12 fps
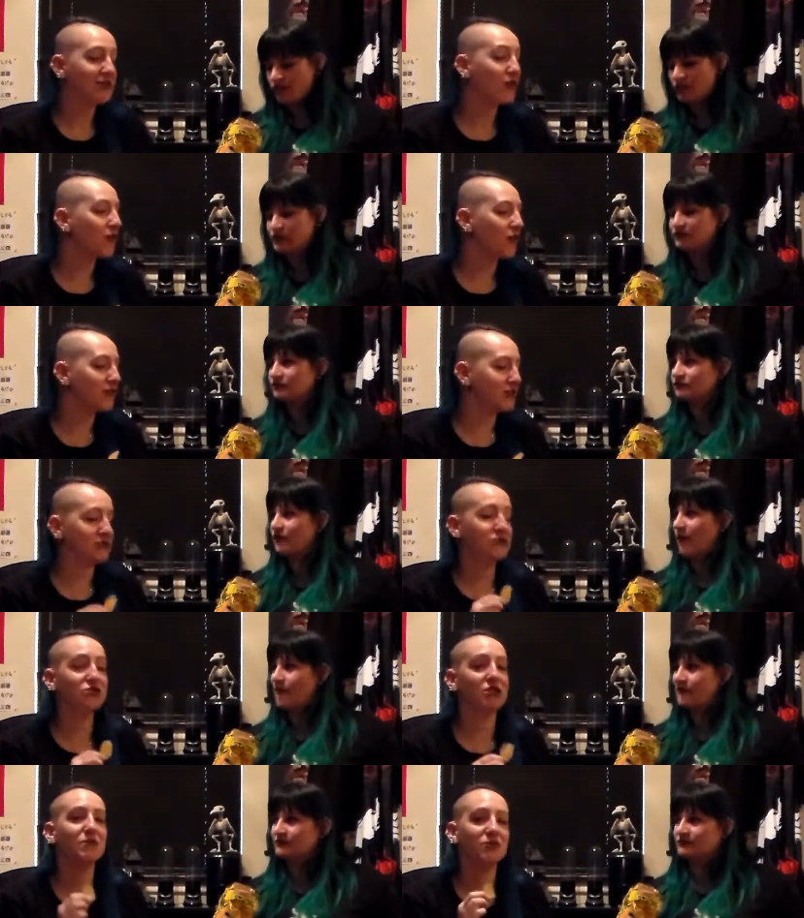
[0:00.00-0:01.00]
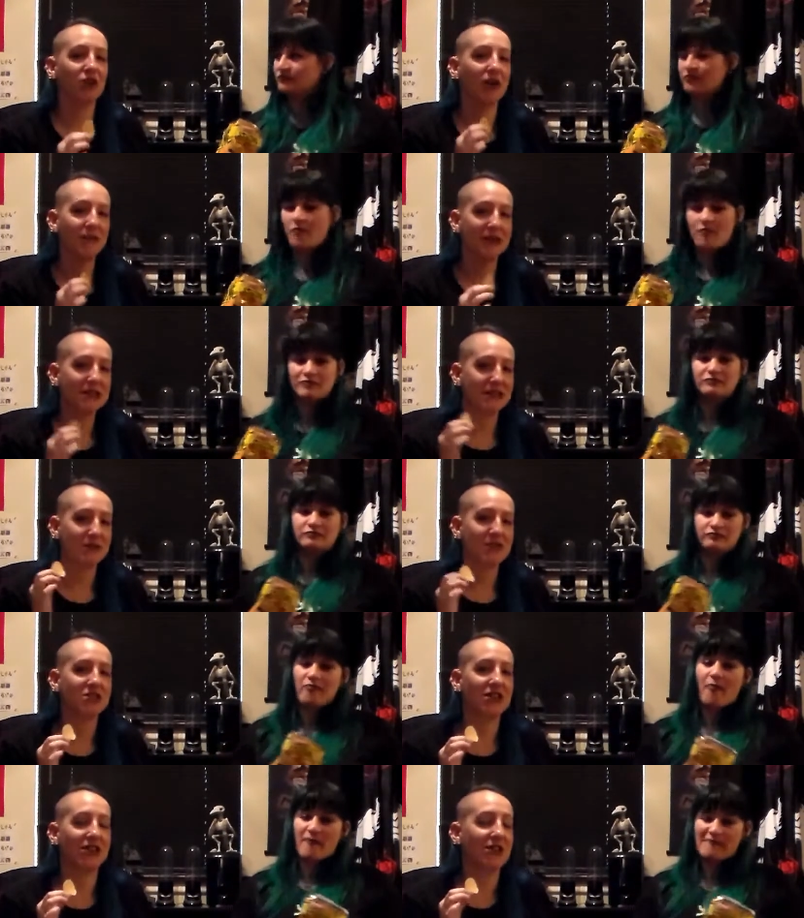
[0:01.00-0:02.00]
Speaker 1: So far, the two chips are coming in as my
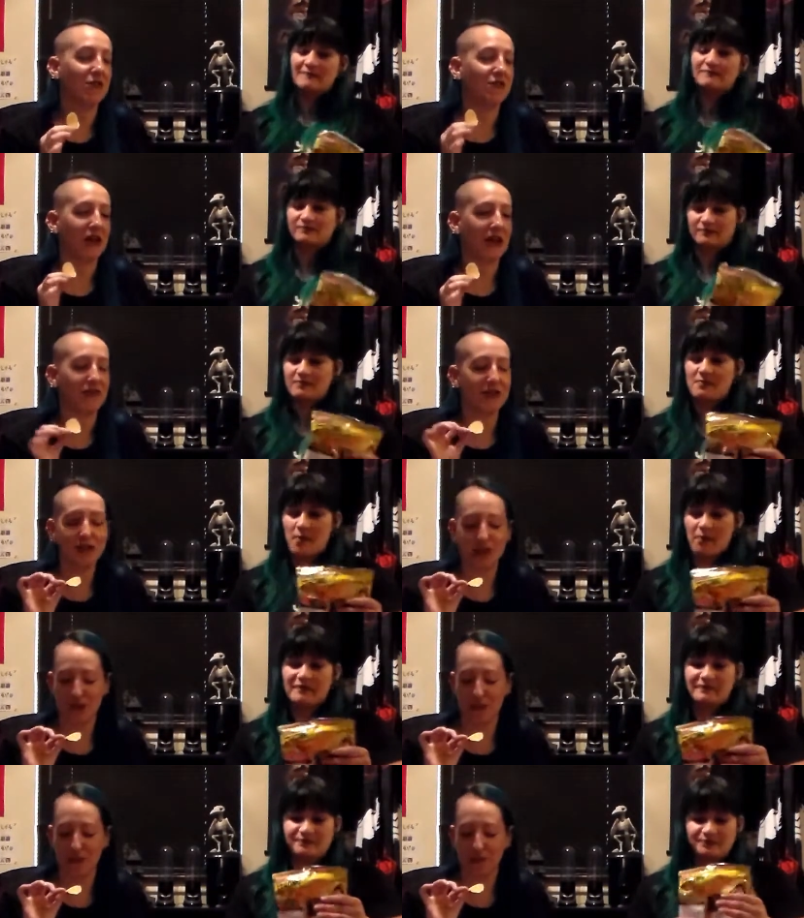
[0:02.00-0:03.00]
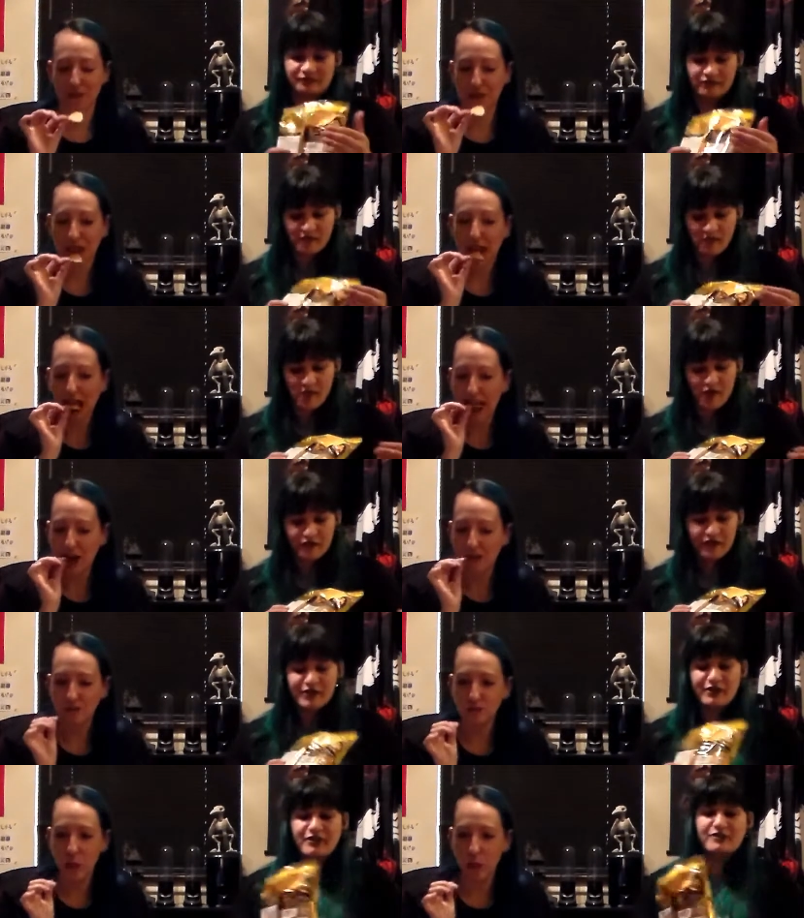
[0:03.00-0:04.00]
standout favorites. Mm -hmm.
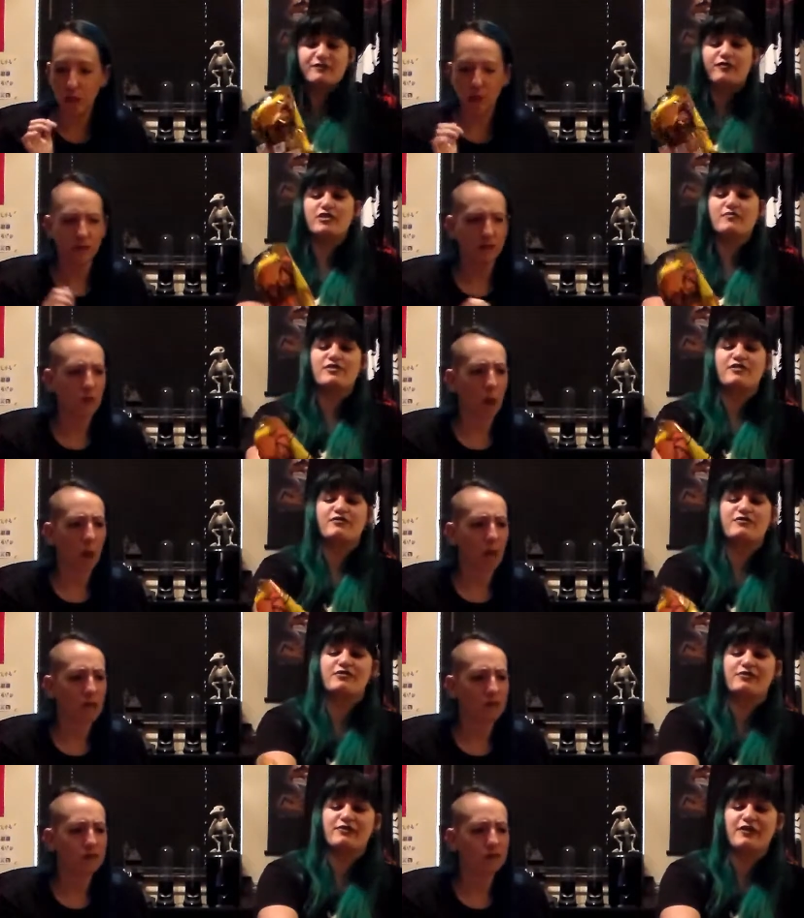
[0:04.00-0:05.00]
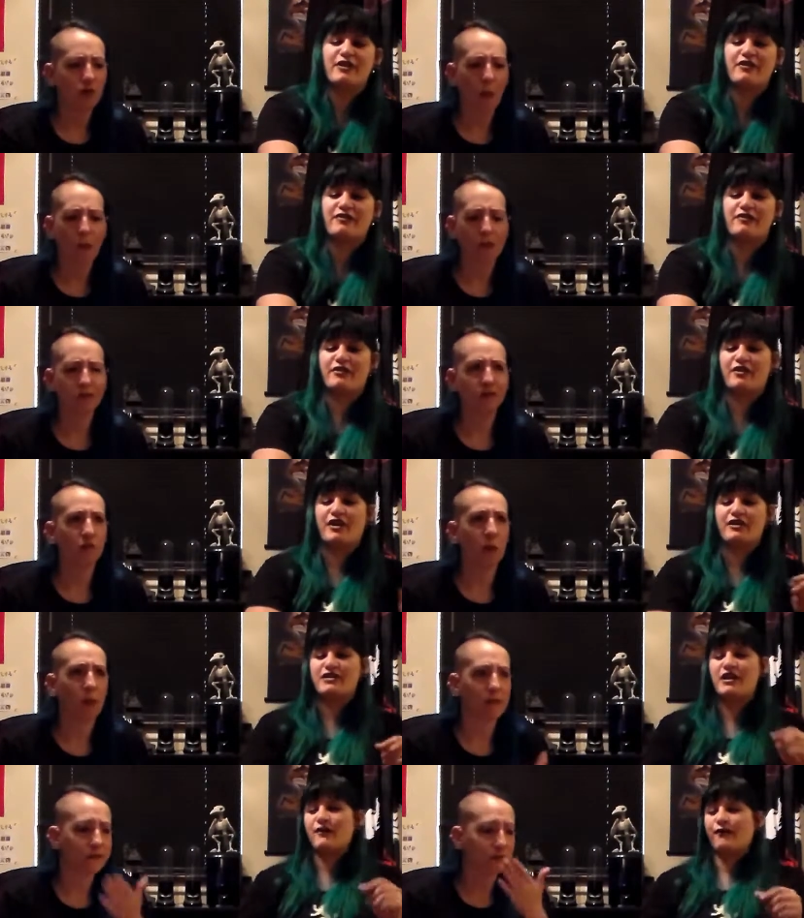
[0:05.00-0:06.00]
Speaker 2: Like, it's funny because they
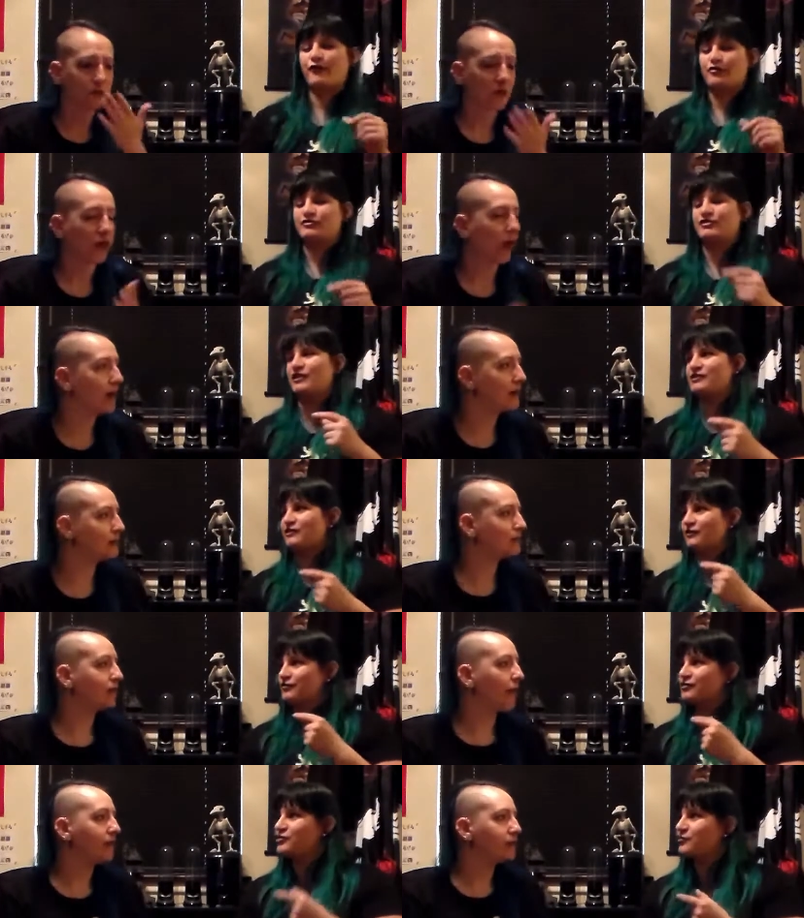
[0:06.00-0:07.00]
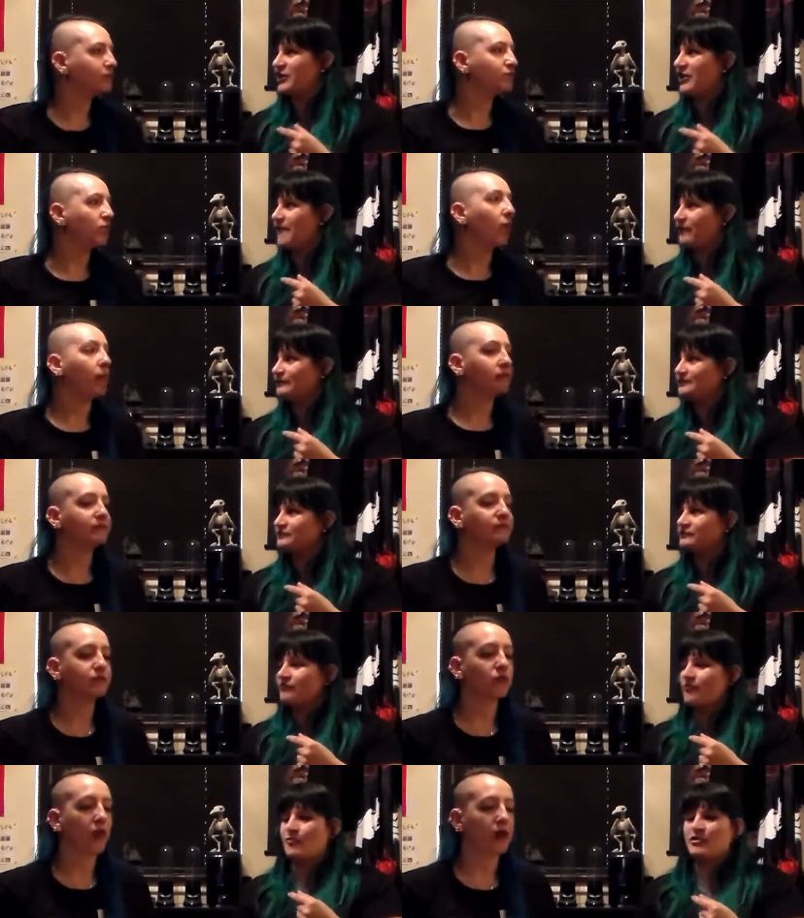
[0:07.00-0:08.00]
kind of at first taste a little sweet,
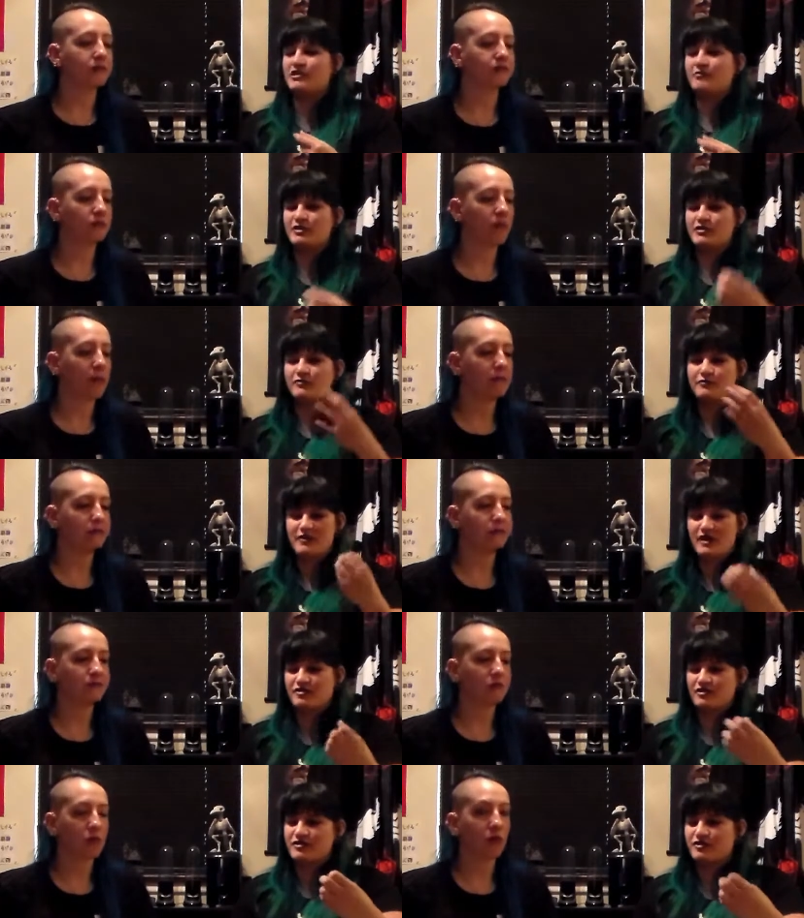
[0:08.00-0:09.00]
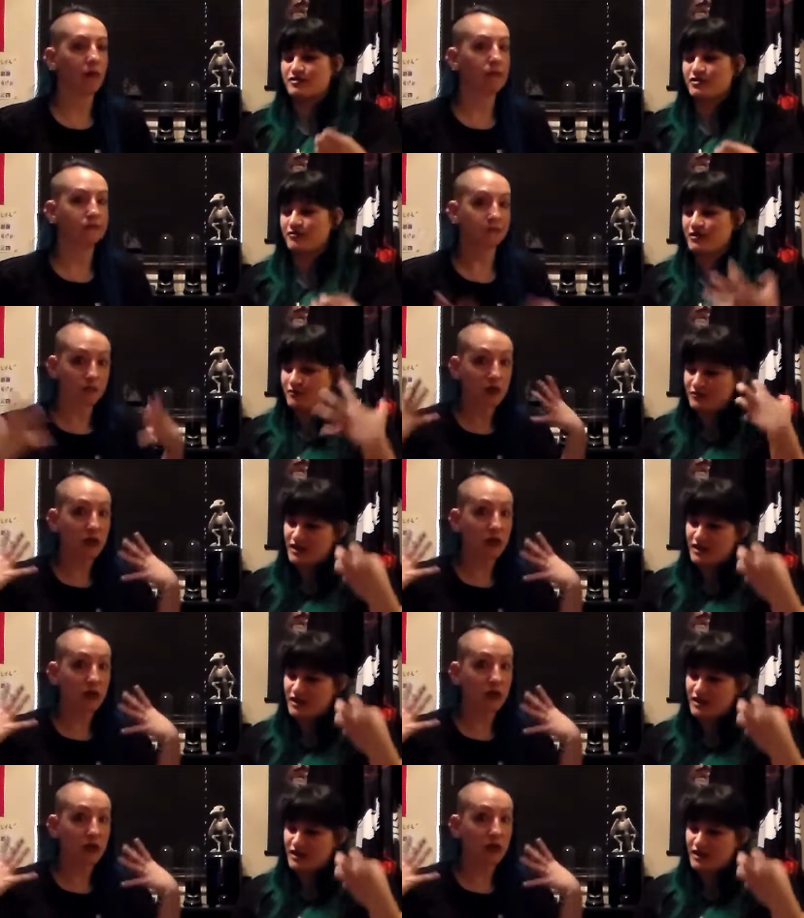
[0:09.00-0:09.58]
but then when you actually start chewing, you